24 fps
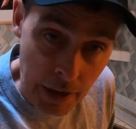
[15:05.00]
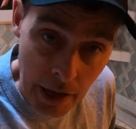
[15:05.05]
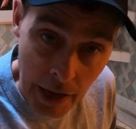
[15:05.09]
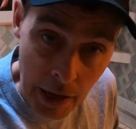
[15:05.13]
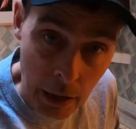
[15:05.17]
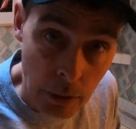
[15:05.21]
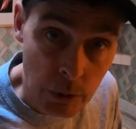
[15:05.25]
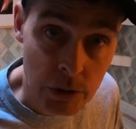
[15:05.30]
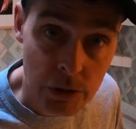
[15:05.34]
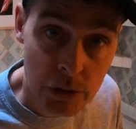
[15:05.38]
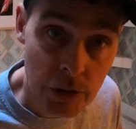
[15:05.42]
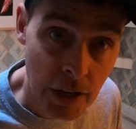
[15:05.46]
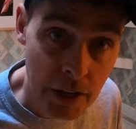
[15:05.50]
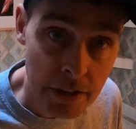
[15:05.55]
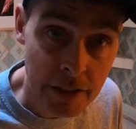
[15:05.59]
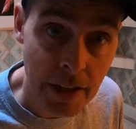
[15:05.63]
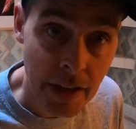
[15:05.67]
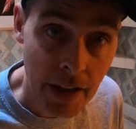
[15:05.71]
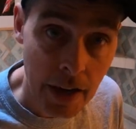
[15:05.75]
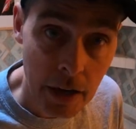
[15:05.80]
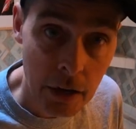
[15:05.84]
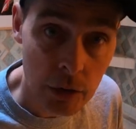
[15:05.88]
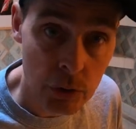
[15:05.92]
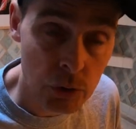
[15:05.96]
and outside
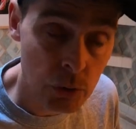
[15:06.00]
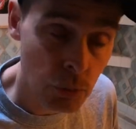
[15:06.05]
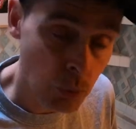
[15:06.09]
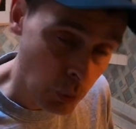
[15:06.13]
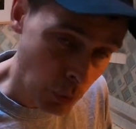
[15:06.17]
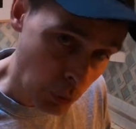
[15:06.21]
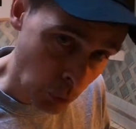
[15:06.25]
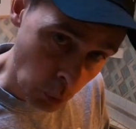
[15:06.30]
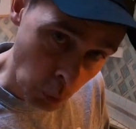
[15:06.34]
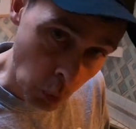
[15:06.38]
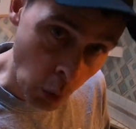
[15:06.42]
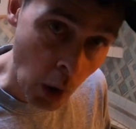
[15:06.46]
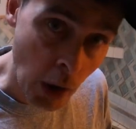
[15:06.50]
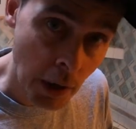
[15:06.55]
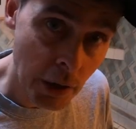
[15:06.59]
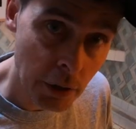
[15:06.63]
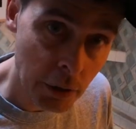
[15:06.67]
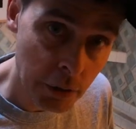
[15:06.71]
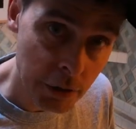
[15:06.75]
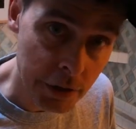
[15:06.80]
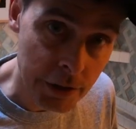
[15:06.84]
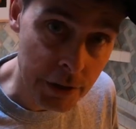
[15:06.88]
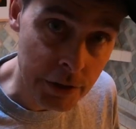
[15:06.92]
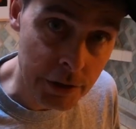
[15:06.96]
the house where
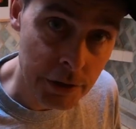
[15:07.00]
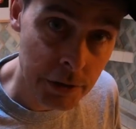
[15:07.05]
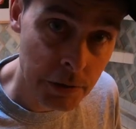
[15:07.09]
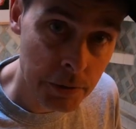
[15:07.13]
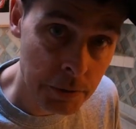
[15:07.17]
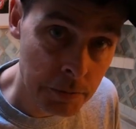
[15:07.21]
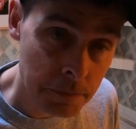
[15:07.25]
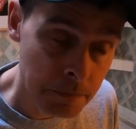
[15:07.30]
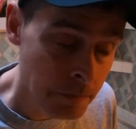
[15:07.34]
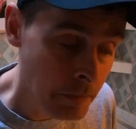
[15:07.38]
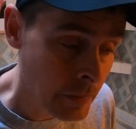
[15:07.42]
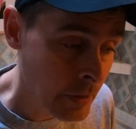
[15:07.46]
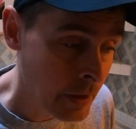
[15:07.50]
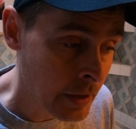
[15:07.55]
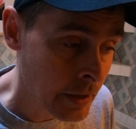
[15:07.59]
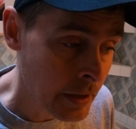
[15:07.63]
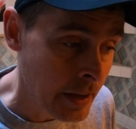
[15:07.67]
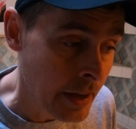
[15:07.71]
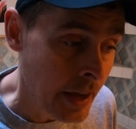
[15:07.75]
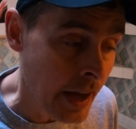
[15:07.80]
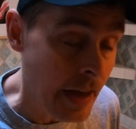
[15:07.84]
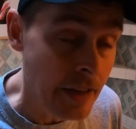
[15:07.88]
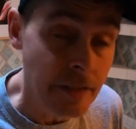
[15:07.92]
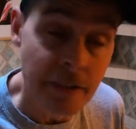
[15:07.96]
water is,
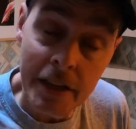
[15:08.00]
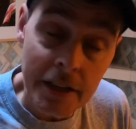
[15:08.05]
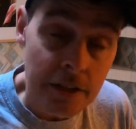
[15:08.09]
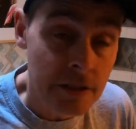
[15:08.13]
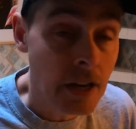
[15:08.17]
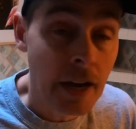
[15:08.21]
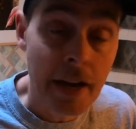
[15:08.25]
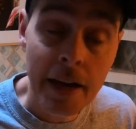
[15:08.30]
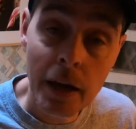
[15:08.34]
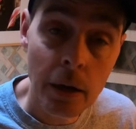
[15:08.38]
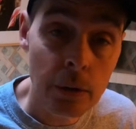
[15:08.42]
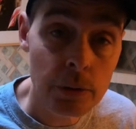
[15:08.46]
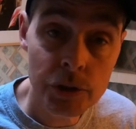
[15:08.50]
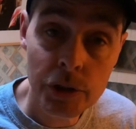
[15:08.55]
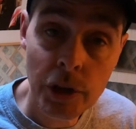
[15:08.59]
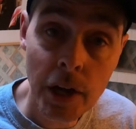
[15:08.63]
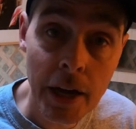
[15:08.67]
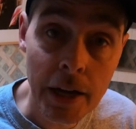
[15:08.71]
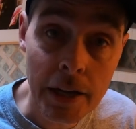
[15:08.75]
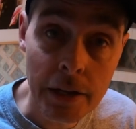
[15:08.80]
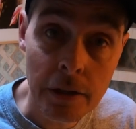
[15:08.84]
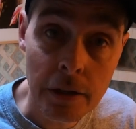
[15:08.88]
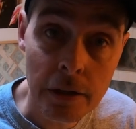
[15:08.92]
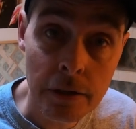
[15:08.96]
and they die
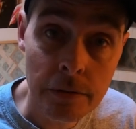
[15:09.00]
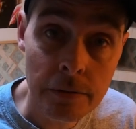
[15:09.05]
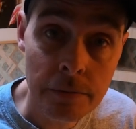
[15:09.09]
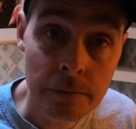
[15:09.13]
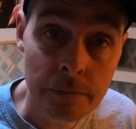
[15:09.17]
outside.